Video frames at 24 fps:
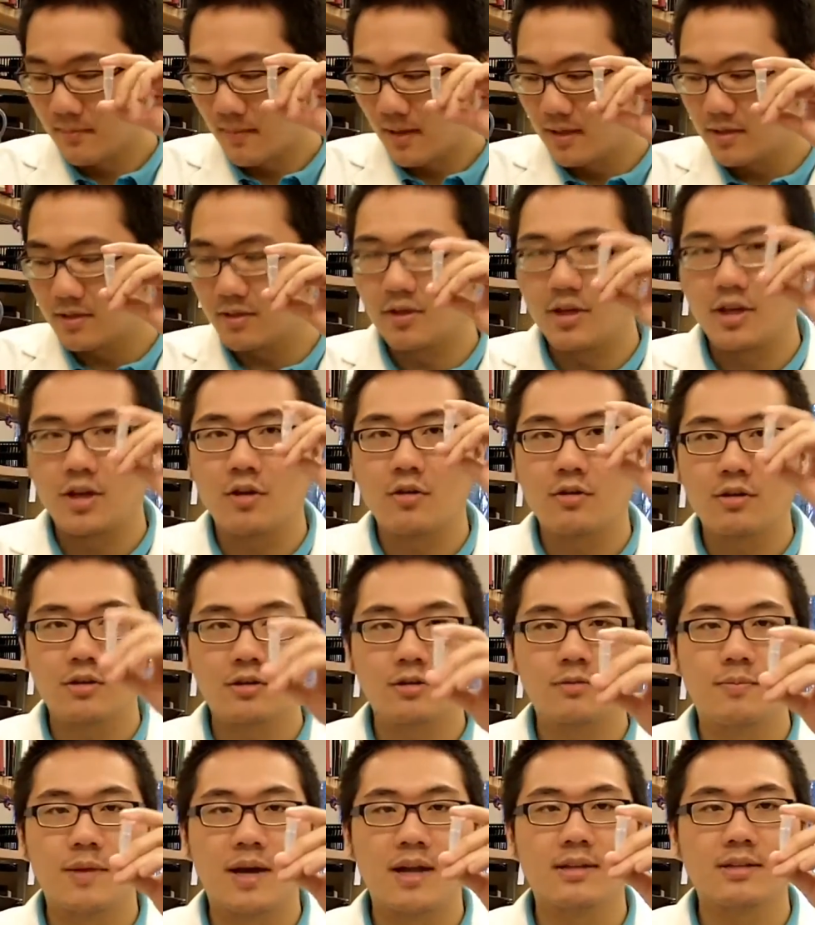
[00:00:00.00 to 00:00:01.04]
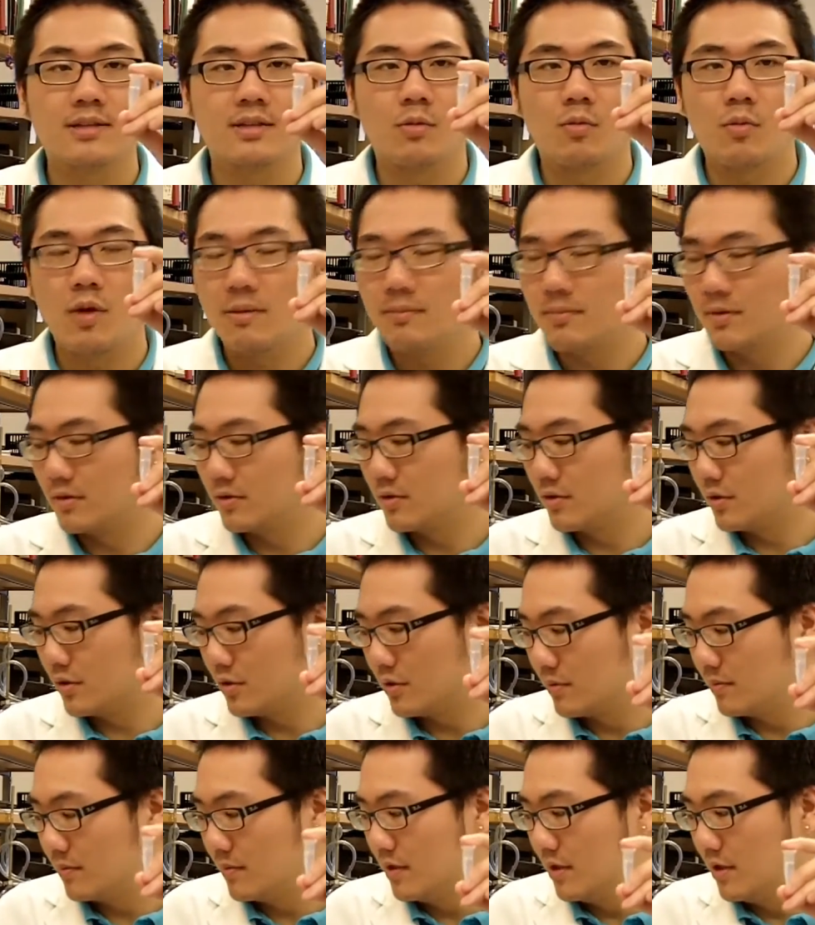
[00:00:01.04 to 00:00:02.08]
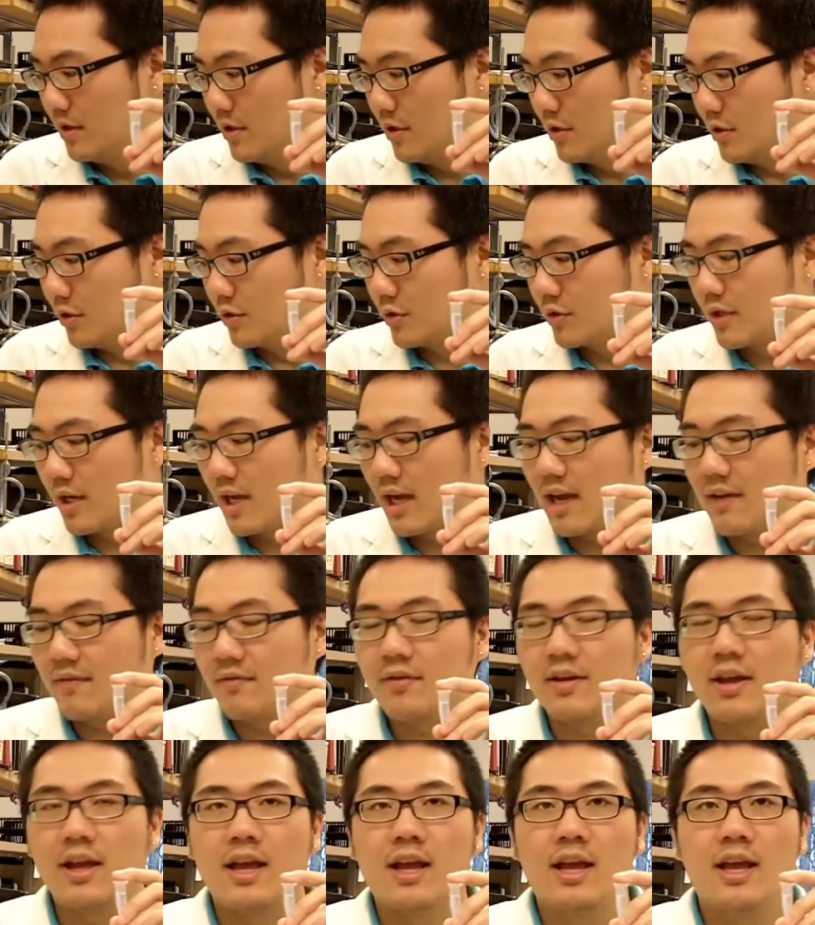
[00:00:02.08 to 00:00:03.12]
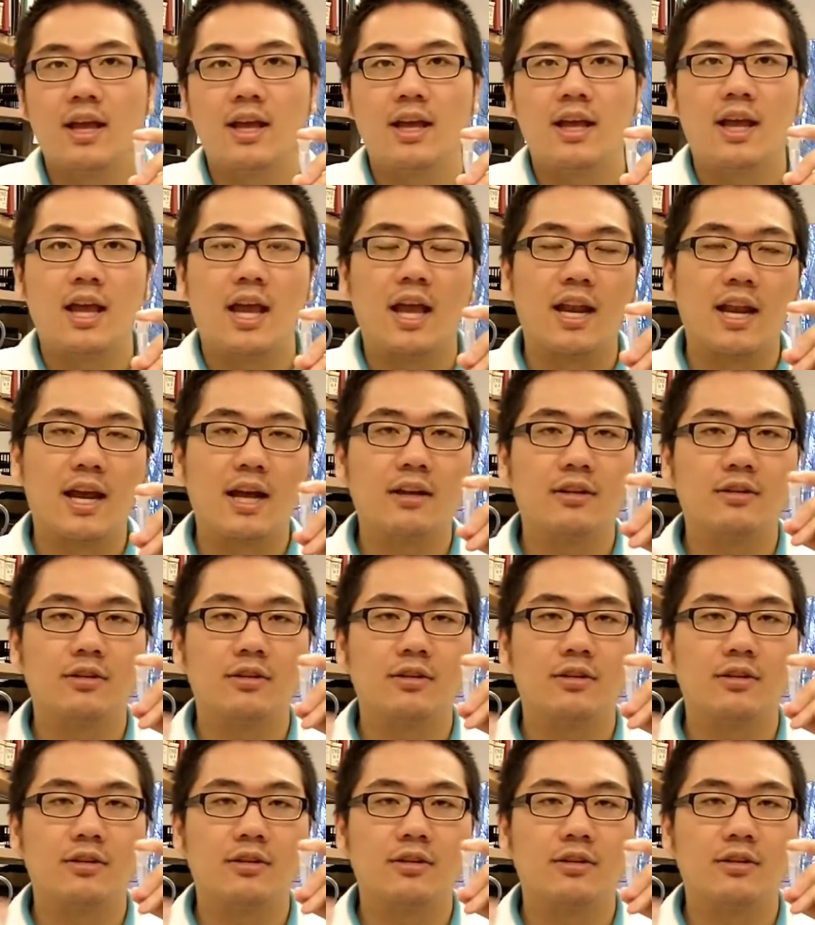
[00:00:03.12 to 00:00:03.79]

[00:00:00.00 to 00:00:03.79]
So in order to balance the 1 mil tube, you should have another